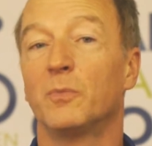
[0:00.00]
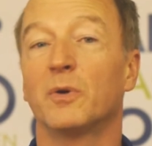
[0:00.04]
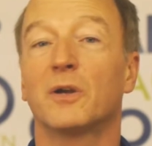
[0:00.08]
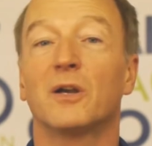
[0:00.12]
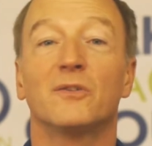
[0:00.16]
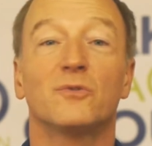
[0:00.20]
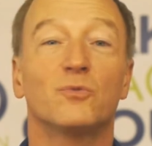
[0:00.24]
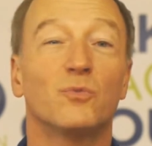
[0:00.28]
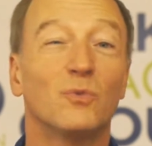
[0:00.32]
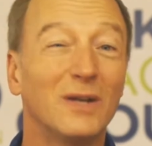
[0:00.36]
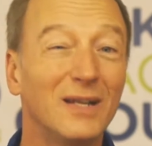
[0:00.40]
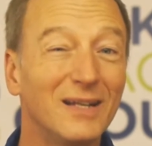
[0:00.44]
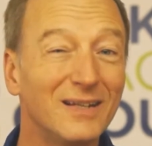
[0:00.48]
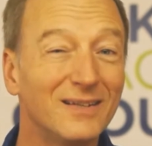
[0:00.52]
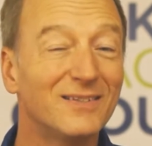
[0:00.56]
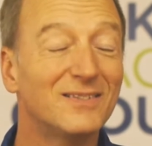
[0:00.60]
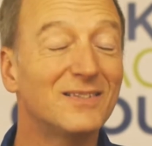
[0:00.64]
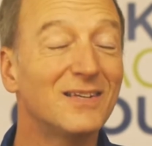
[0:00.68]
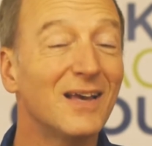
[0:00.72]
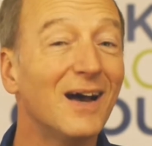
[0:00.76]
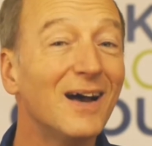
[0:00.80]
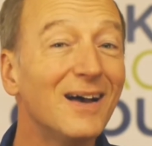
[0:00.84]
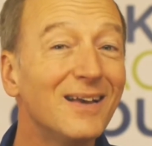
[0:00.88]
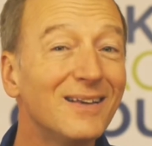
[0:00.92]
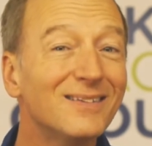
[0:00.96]
because when it
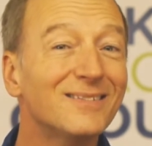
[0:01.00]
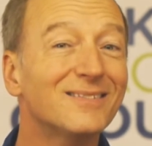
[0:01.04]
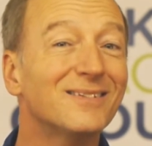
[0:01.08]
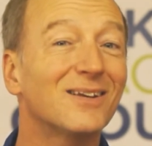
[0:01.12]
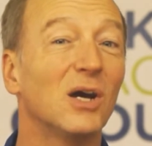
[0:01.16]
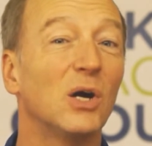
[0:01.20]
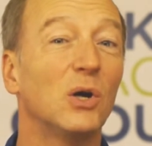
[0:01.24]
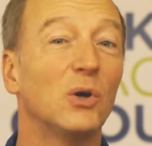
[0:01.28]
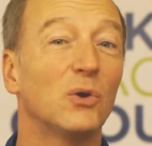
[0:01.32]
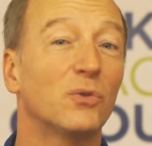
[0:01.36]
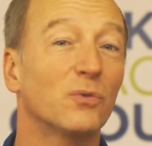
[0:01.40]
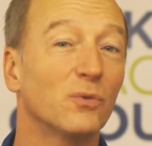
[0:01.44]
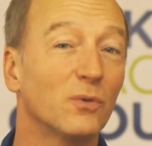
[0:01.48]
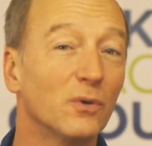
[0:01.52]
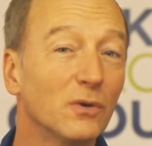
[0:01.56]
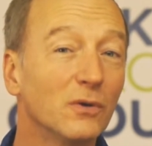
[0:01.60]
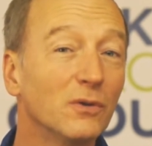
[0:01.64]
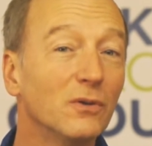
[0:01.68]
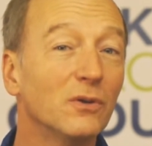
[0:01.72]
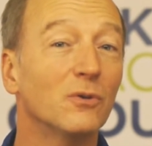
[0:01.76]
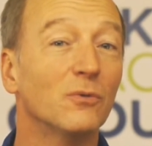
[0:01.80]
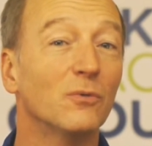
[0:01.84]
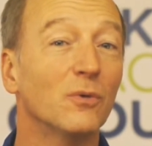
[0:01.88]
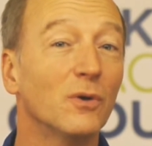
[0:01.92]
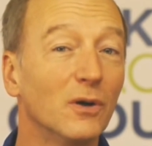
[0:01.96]
does go through
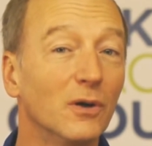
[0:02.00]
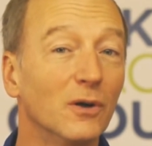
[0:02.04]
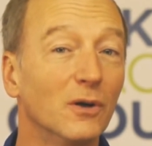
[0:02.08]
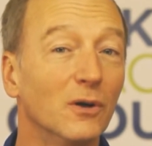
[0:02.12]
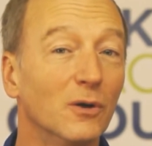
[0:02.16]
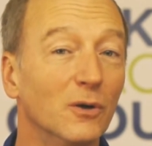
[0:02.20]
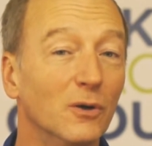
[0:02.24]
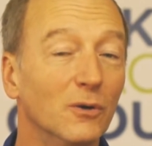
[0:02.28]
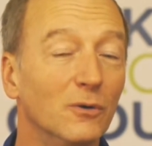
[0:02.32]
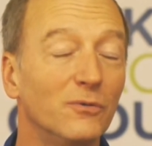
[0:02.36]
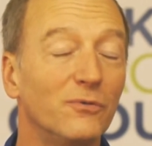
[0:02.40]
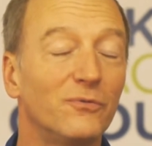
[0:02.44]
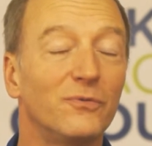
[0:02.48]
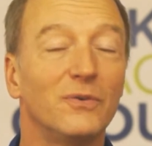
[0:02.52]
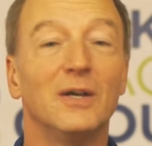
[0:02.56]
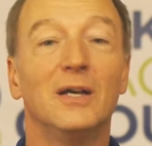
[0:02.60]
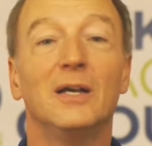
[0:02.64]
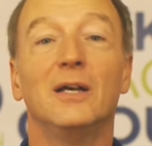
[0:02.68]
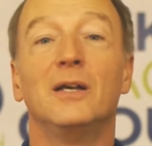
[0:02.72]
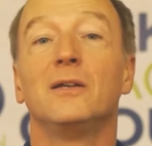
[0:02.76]
the roof,